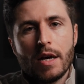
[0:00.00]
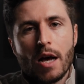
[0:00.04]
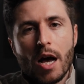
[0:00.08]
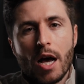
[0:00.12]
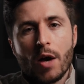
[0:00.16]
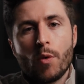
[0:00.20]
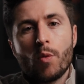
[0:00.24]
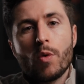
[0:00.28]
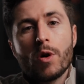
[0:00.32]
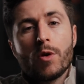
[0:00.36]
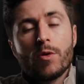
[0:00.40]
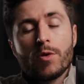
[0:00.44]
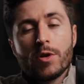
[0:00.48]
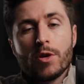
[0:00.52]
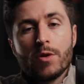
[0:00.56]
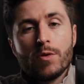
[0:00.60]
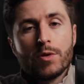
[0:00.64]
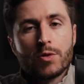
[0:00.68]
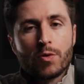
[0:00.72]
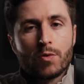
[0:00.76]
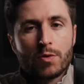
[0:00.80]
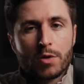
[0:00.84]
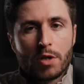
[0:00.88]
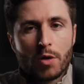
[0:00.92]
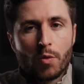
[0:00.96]
I will use
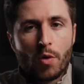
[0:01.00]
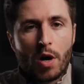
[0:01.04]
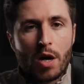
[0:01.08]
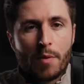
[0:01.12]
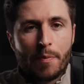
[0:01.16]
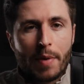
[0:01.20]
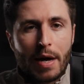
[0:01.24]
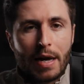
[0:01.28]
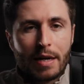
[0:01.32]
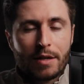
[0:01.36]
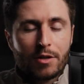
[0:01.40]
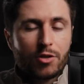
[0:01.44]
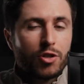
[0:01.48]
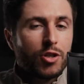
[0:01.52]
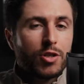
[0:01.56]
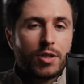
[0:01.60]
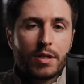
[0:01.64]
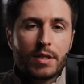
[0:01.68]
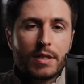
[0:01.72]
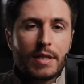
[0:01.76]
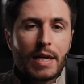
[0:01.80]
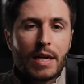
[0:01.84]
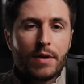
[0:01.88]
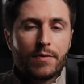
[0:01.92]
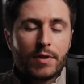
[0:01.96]
auto white balance just to
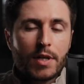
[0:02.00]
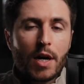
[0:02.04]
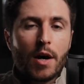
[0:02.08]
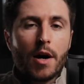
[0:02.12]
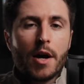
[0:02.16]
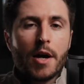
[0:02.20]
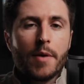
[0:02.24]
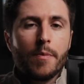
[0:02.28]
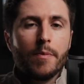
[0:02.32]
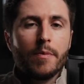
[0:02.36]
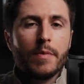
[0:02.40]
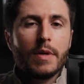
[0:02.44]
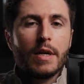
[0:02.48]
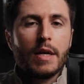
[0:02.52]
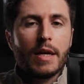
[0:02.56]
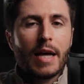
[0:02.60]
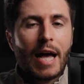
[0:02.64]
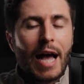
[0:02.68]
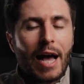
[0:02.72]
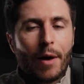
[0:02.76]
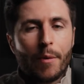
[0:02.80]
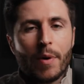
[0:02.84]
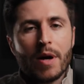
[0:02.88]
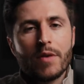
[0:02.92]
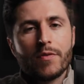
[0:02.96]
save time.
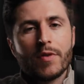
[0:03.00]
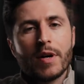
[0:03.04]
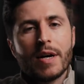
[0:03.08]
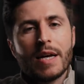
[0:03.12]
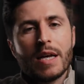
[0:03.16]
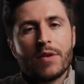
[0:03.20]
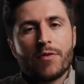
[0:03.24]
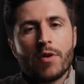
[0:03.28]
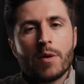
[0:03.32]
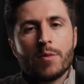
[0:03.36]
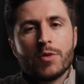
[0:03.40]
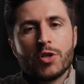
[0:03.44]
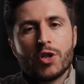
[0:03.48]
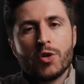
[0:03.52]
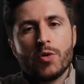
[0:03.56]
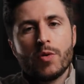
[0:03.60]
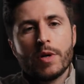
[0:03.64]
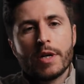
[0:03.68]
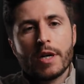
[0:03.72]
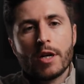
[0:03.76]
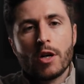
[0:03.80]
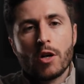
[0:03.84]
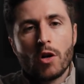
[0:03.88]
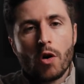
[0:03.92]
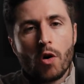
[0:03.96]
However, if I'm shooting
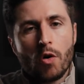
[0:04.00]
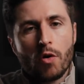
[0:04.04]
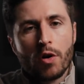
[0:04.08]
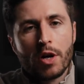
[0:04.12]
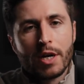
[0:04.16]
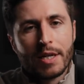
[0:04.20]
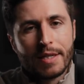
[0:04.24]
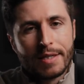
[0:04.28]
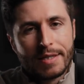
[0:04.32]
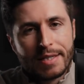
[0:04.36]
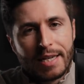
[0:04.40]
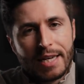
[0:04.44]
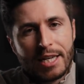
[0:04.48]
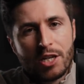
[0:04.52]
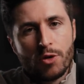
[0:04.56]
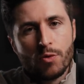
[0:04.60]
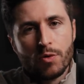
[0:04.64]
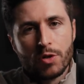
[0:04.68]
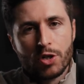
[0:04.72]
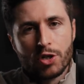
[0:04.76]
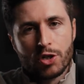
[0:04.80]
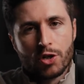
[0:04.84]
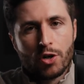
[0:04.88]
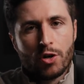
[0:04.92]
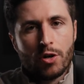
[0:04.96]
a long continuous
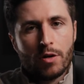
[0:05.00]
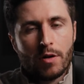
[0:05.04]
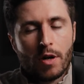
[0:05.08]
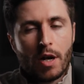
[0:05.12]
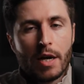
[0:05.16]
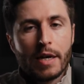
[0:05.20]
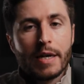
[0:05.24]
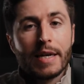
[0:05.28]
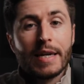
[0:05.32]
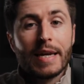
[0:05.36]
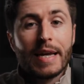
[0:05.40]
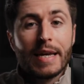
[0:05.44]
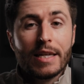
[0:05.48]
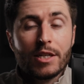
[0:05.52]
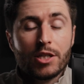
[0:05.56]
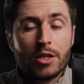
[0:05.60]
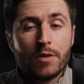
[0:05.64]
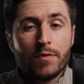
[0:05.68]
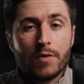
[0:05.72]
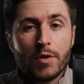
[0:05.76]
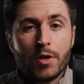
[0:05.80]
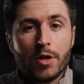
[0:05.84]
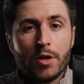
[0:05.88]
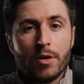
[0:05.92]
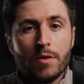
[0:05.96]
shot like an
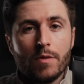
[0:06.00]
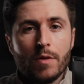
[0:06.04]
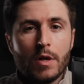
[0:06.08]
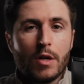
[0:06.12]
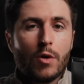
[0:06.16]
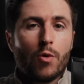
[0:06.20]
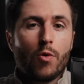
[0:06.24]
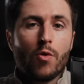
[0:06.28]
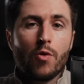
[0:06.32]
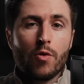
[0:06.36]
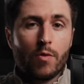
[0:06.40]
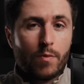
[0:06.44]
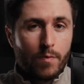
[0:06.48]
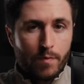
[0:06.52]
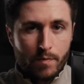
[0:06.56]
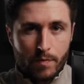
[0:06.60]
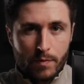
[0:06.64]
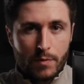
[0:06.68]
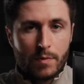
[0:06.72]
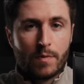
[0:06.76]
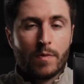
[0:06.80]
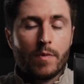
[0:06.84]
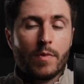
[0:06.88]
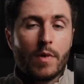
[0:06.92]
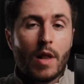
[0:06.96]
interview or
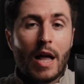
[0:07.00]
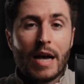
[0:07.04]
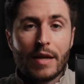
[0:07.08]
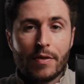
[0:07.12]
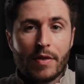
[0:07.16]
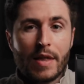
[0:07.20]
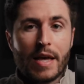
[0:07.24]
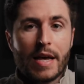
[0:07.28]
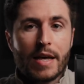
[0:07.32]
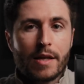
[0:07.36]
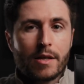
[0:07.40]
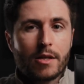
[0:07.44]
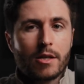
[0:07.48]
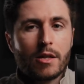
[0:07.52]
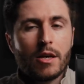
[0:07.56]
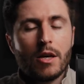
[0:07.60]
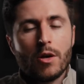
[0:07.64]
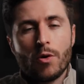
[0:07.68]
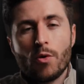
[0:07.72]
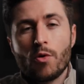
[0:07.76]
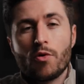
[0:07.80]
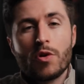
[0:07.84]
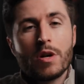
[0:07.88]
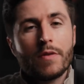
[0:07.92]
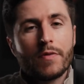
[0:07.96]
like this,
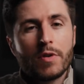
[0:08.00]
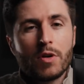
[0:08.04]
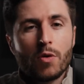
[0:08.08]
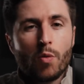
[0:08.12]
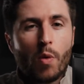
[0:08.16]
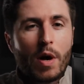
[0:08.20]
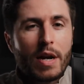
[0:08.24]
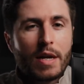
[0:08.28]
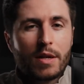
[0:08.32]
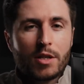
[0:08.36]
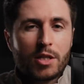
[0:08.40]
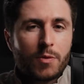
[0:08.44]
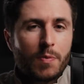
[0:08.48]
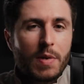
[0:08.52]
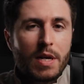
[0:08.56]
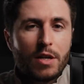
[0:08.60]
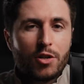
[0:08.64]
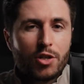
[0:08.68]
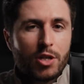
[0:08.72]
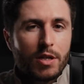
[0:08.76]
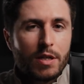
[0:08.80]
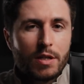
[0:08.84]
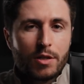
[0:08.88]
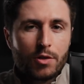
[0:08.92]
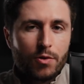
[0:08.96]
or even a wedding
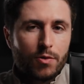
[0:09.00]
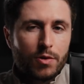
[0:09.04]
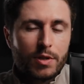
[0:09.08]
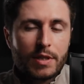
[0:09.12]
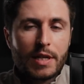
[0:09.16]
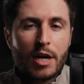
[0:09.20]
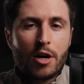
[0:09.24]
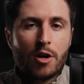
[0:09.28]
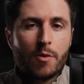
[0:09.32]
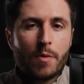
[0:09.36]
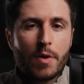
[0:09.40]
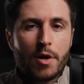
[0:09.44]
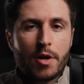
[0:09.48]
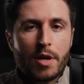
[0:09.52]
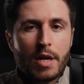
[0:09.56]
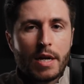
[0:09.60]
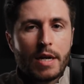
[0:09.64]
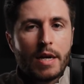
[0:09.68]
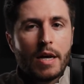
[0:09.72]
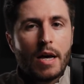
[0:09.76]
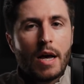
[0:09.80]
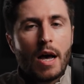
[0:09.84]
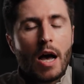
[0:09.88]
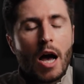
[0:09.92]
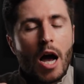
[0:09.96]
speeches or ceremony,
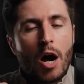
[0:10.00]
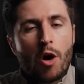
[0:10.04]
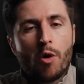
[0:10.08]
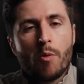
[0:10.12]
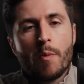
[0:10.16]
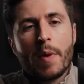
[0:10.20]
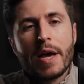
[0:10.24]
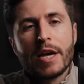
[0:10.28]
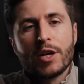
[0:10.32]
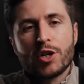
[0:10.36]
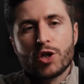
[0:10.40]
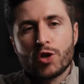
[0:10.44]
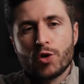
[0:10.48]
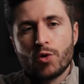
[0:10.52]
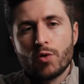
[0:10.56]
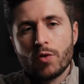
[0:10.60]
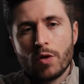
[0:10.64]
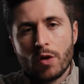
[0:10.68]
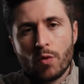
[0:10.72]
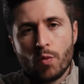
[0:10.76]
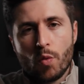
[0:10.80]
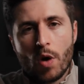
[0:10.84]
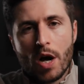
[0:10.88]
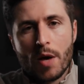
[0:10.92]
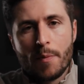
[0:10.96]
I'll make sure that
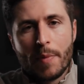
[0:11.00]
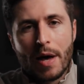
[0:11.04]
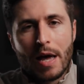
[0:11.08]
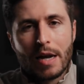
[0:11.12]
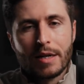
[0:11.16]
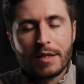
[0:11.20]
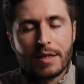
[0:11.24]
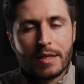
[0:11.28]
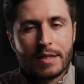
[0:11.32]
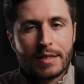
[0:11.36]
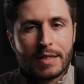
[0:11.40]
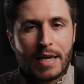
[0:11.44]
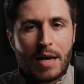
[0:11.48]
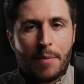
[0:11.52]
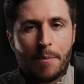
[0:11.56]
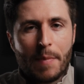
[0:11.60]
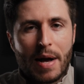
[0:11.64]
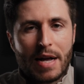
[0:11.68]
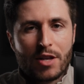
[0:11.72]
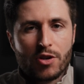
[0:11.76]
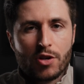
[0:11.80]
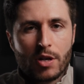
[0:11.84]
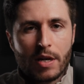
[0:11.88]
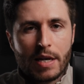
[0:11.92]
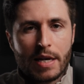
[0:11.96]
the white balance is set
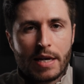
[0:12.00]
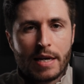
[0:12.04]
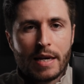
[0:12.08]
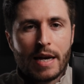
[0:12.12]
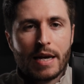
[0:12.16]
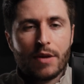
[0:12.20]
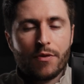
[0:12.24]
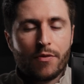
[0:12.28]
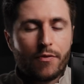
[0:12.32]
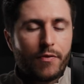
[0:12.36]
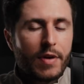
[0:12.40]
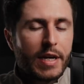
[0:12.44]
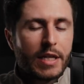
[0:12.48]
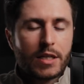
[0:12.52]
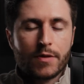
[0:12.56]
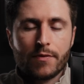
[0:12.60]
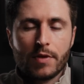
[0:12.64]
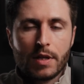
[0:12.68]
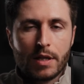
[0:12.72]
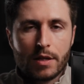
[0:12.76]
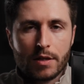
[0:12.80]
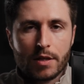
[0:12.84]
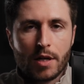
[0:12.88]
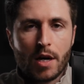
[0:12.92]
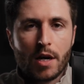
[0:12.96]
manually and fixed for the
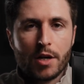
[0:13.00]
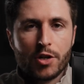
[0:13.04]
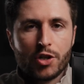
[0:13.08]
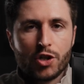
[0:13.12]
entire